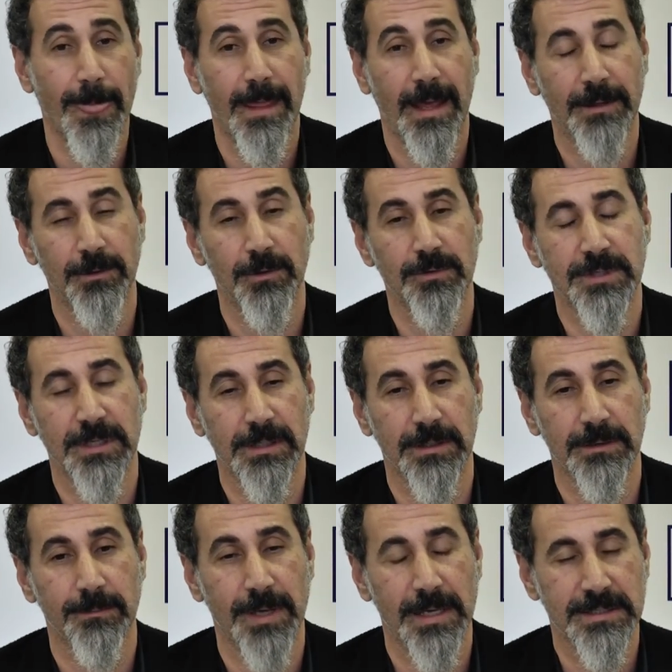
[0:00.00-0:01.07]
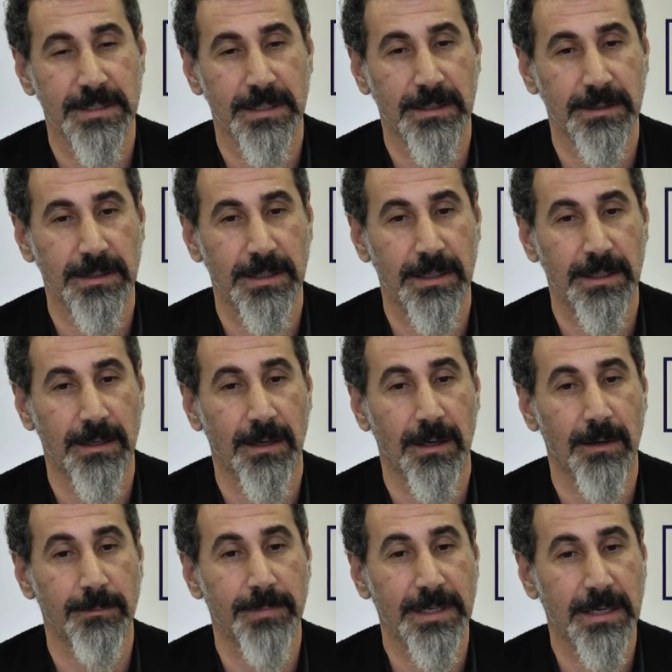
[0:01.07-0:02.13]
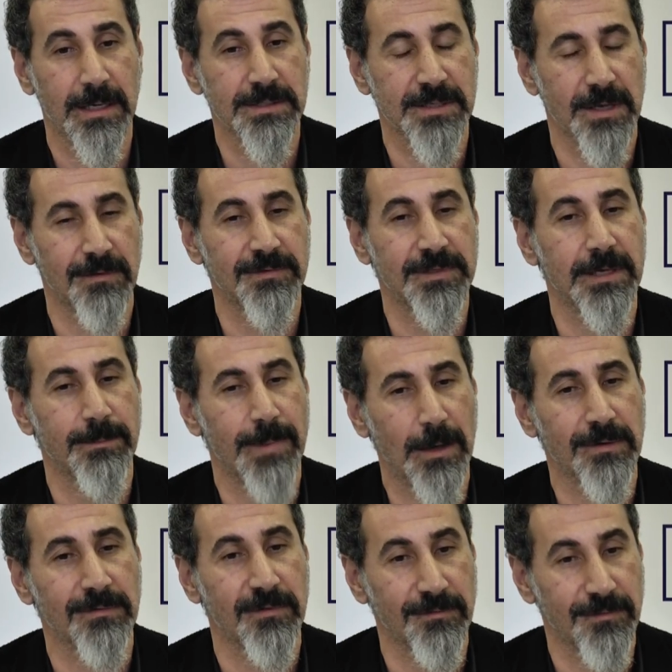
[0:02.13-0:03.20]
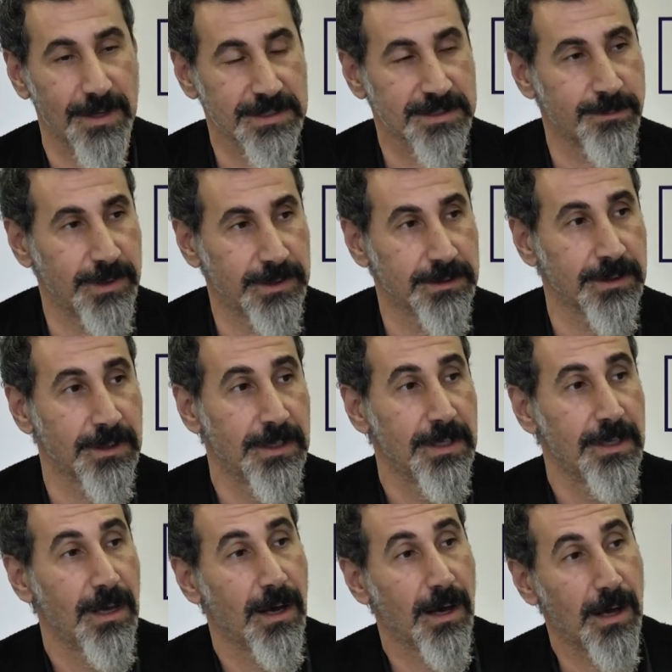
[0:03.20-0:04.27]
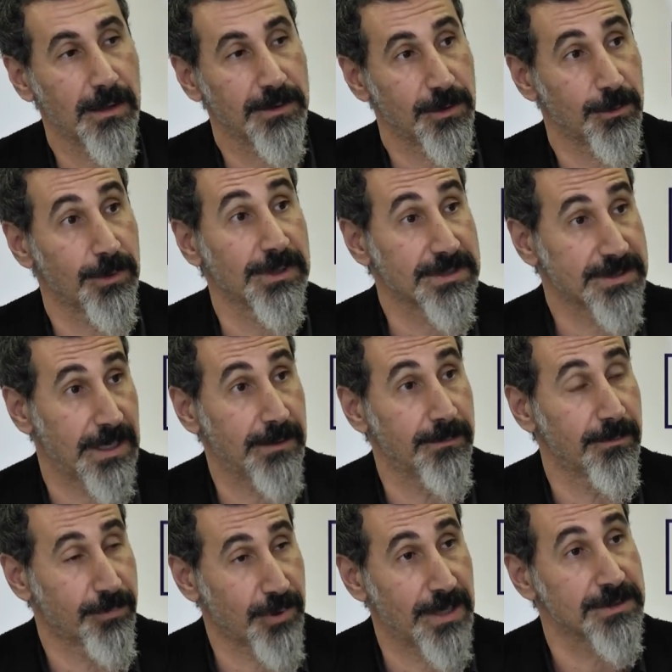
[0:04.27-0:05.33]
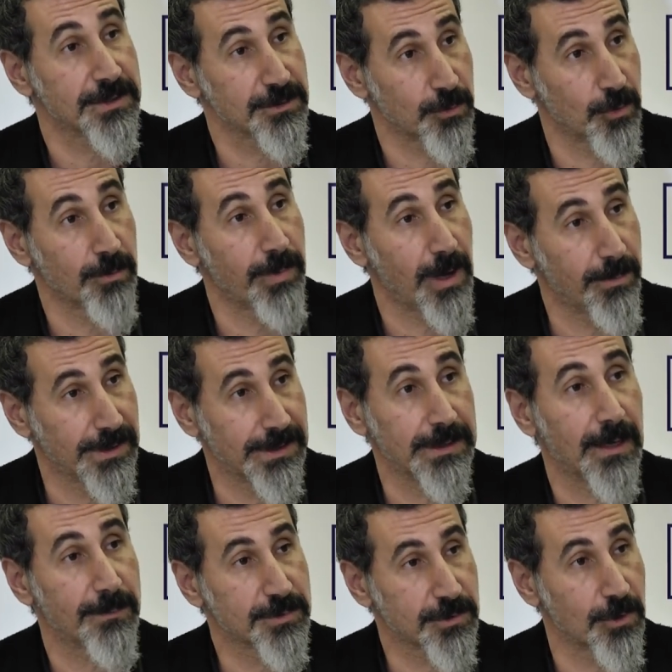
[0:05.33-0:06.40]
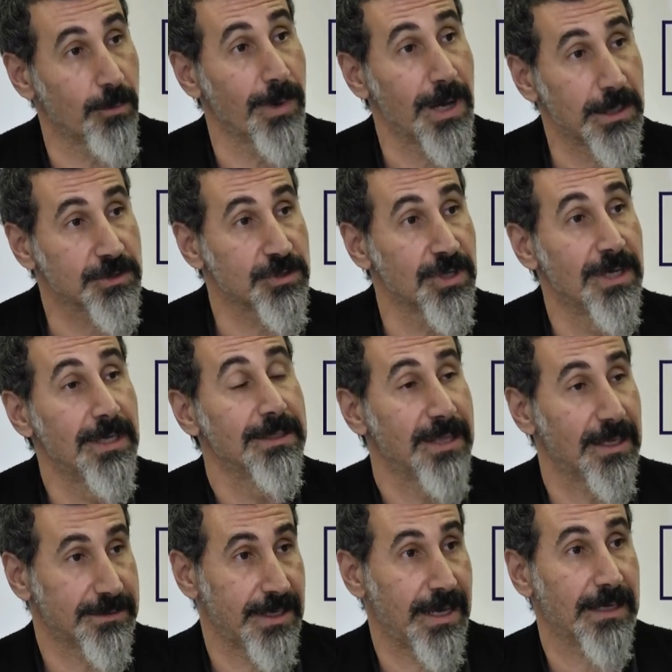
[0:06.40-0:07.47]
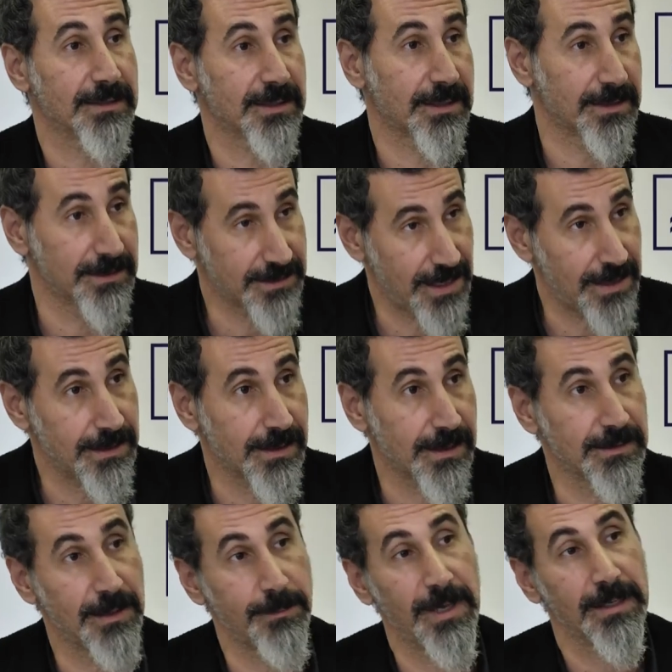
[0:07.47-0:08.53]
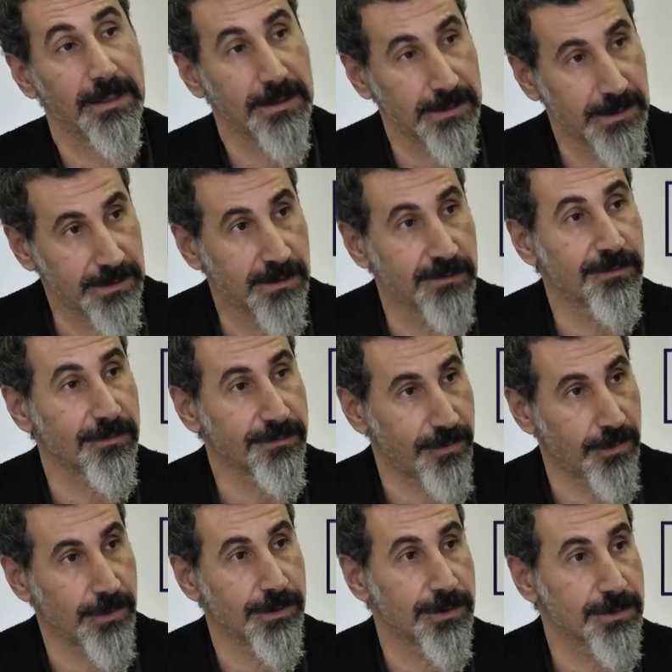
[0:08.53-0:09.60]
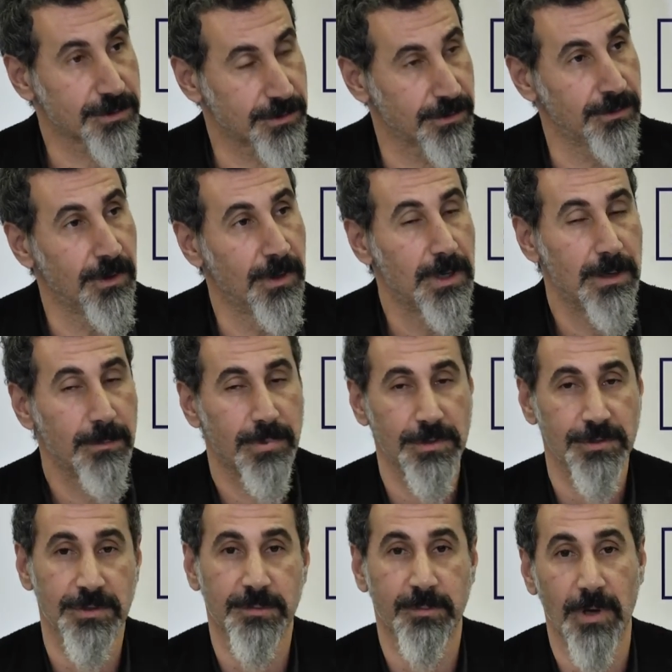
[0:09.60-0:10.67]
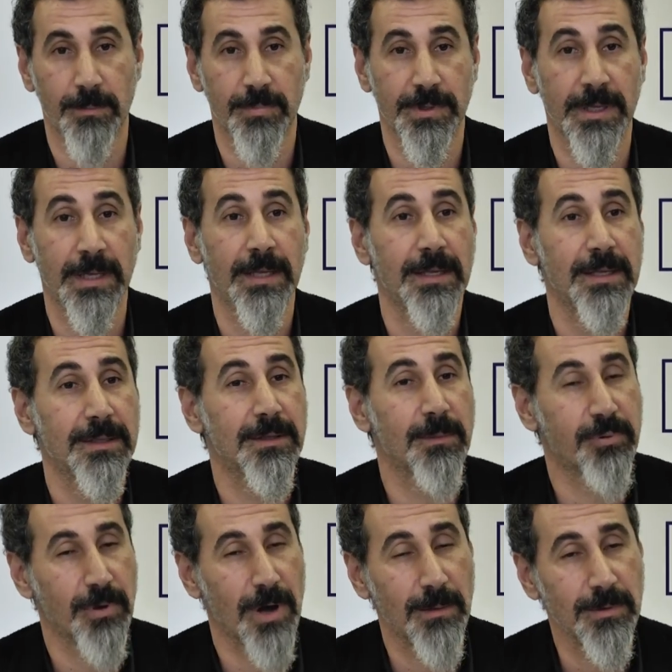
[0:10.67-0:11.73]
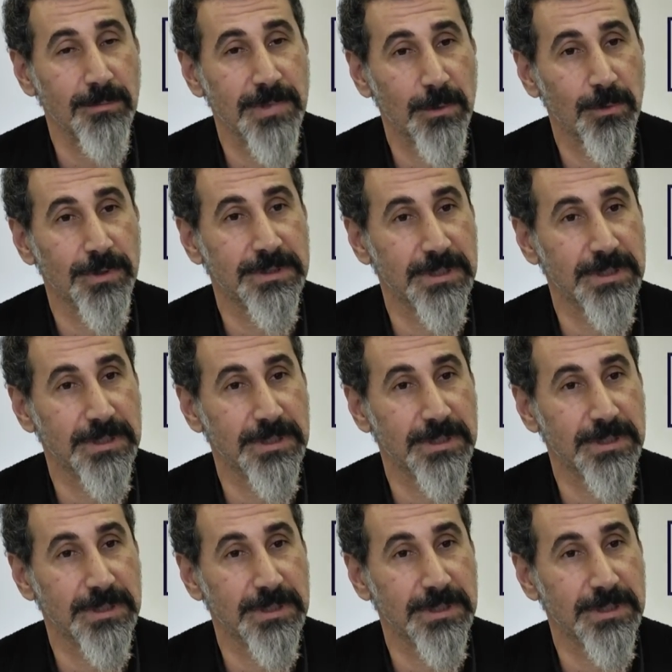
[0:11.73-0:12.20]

and New Zealand basically, because of the amount of investment, their real estate prices were bubbling up so much that they had to contain it, and they made it illegal for foreigners to purchase property. The problem that we're